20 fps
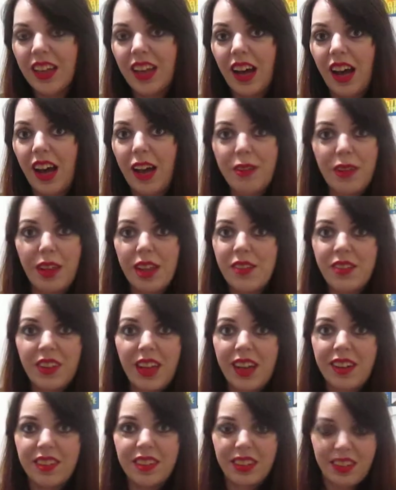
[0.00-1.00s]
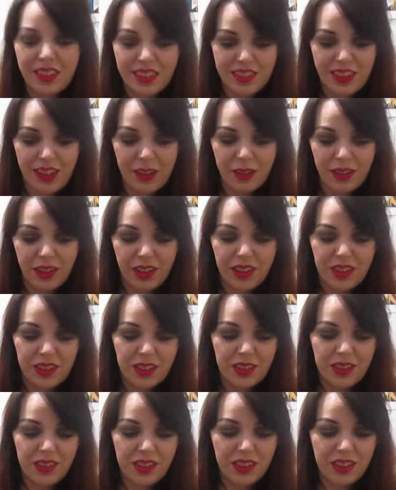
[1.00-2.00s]
I'm not even editing this out,
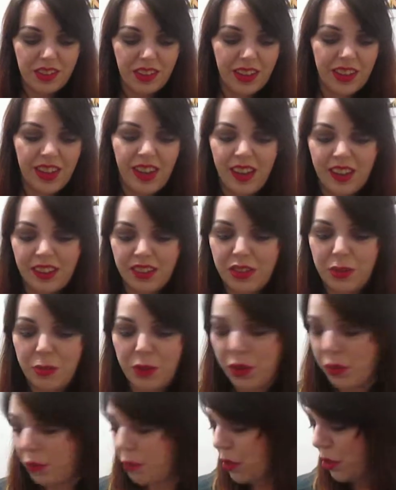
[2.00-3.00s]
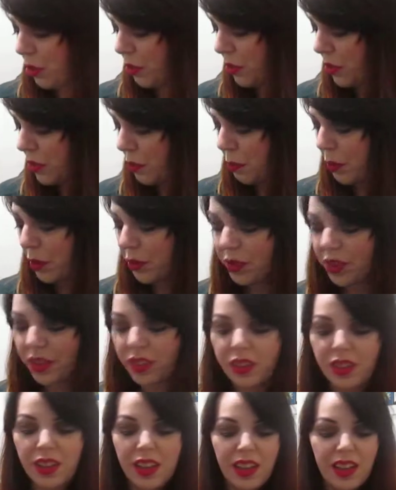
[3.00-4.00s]
guys, because I can't. My computer's
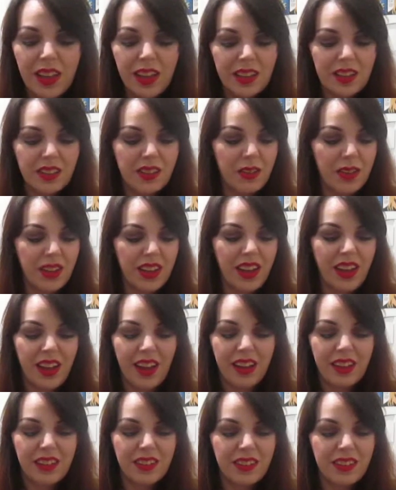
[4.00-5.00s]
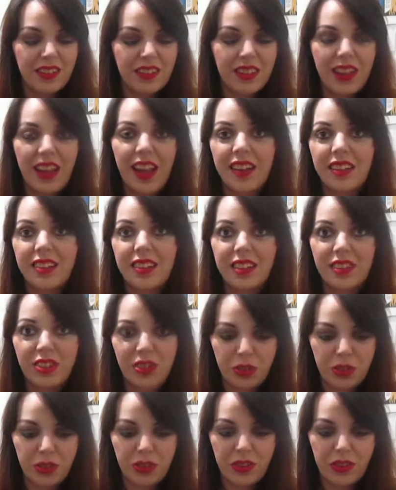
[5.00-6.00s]
broken. So I can't access editing
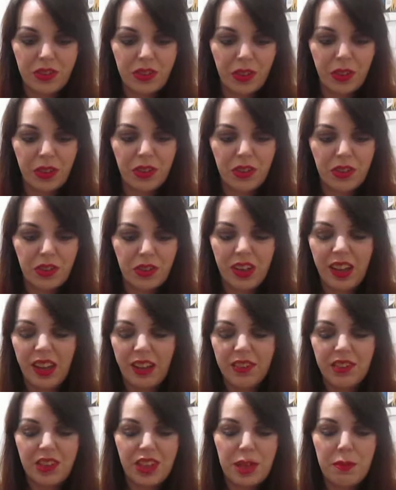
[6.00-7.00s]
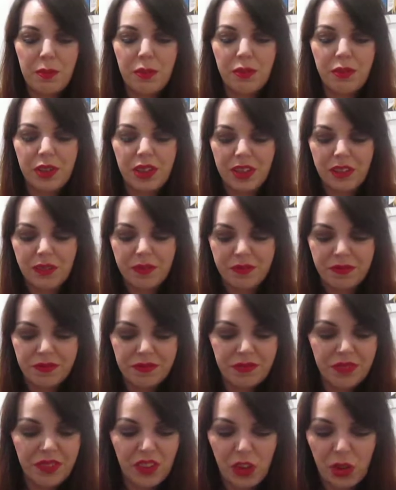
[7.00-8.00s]
tools, so I'm just gonna have to keep it real
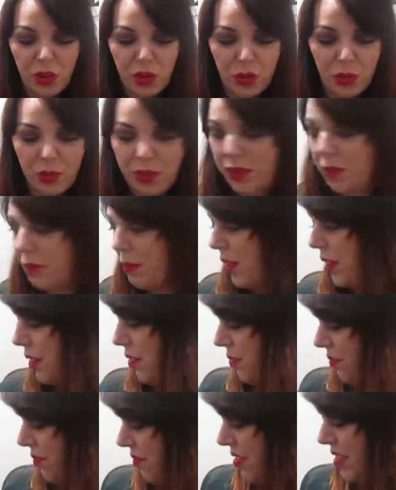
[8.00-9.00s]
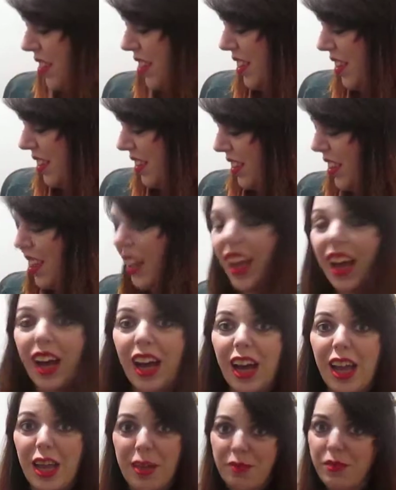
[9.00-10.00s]
with me.
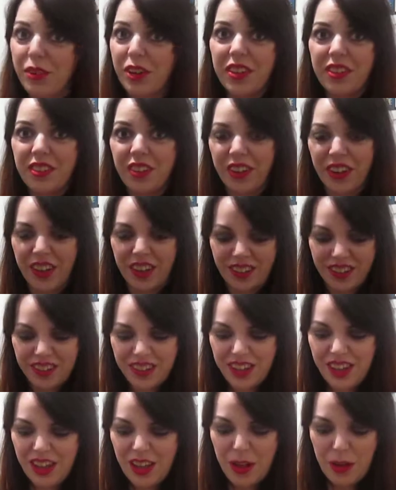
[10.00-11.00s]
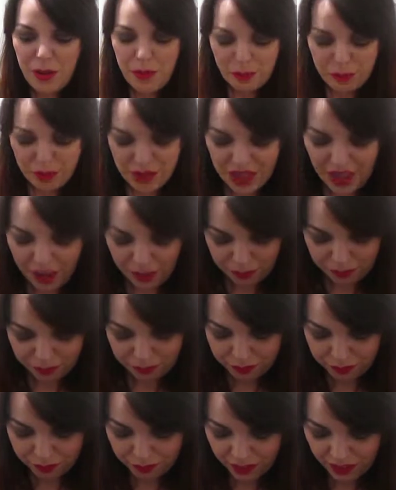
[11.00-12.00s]
I am very sorry. But yeah,
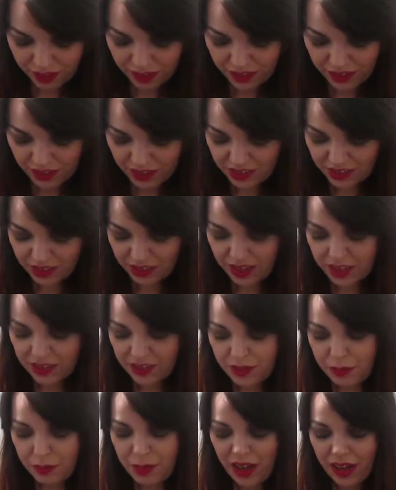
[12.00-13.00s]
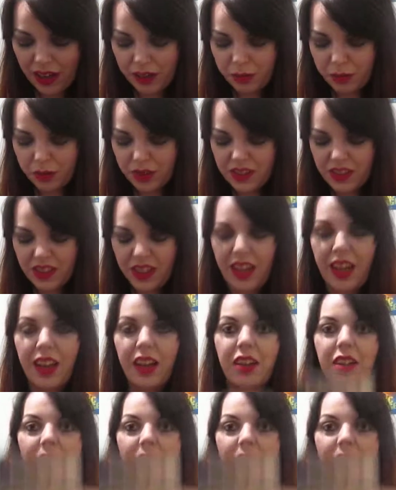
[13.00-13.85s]
this is the palette once again.